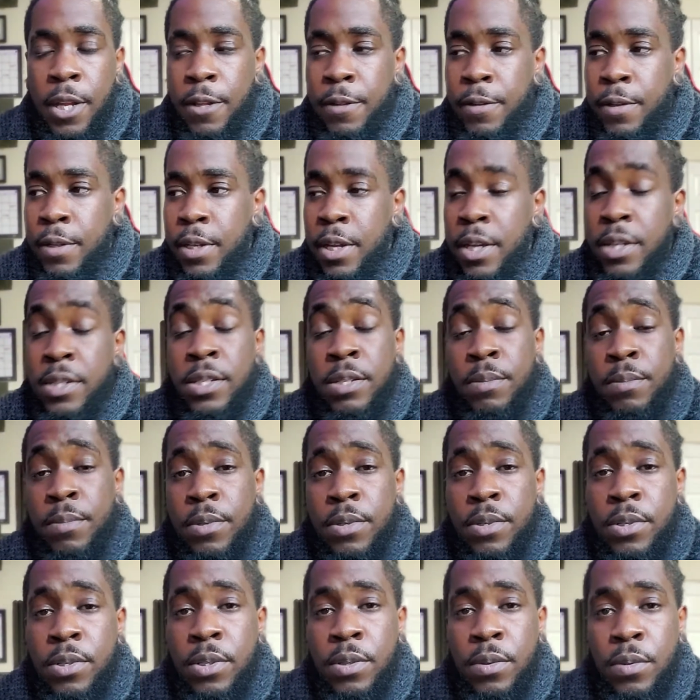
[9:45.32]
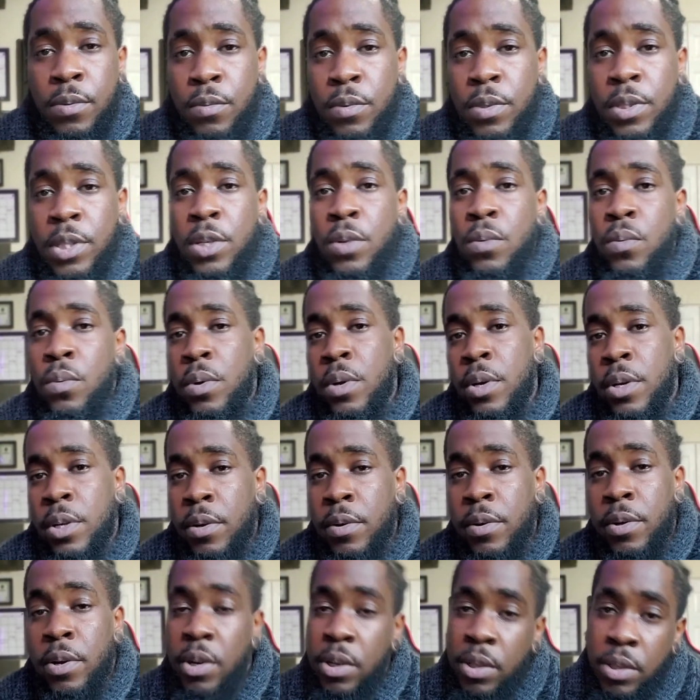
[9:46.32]
customers really want
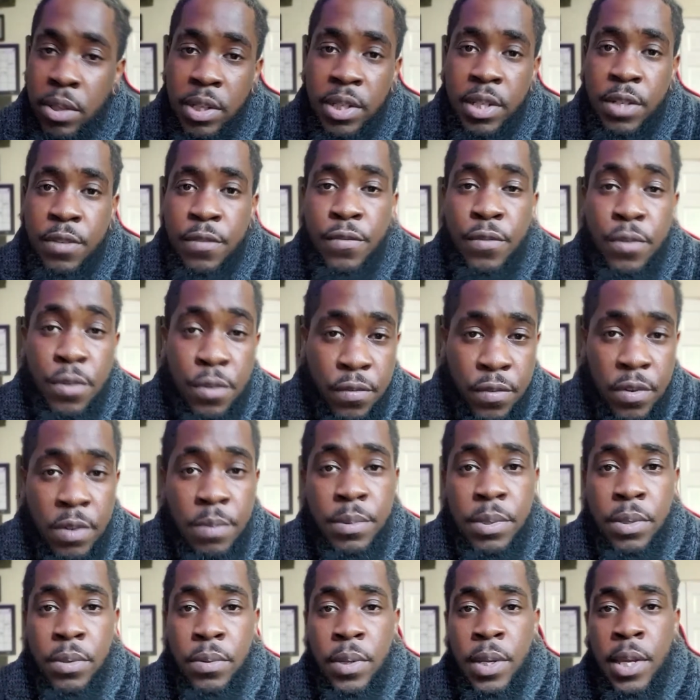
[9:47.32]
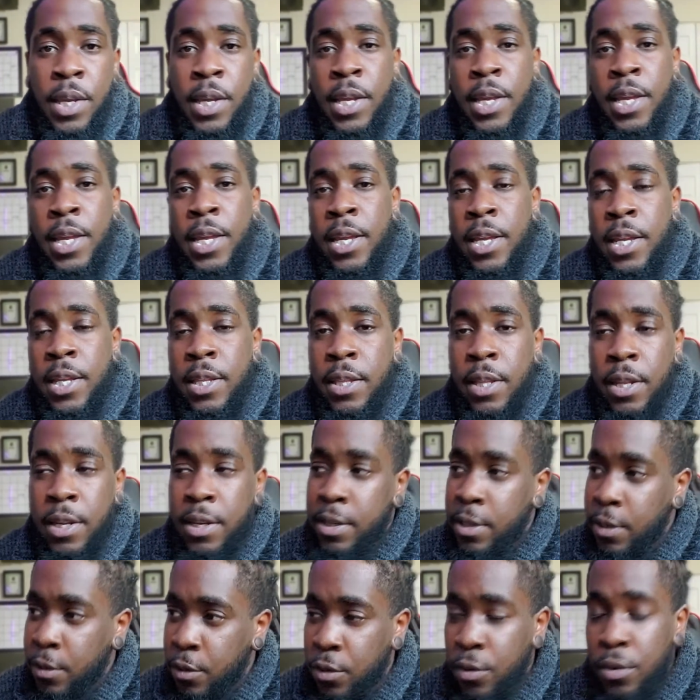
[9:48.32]
or are looking for from you, and then
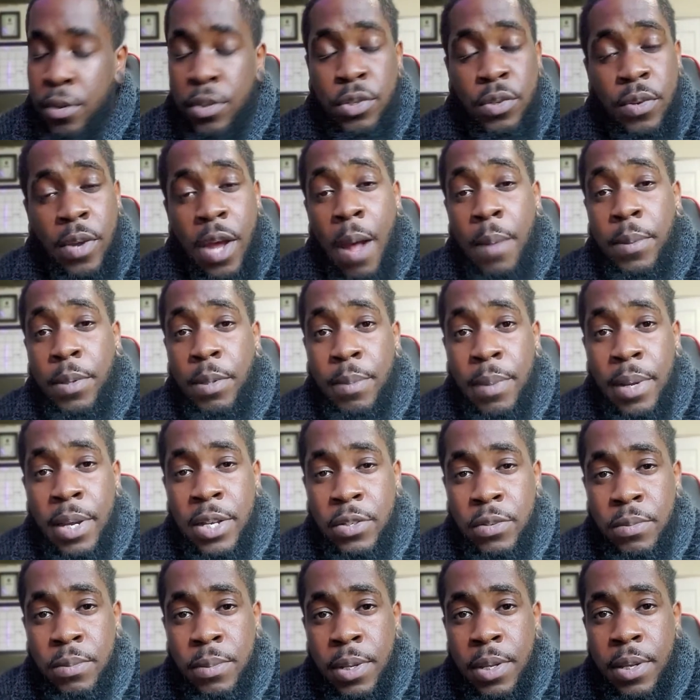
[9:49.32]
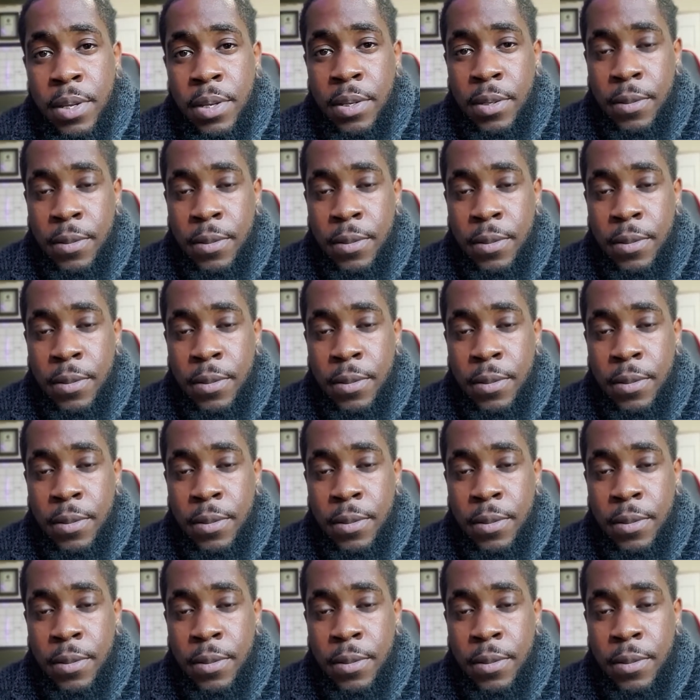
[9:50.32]
of course you optimize from there.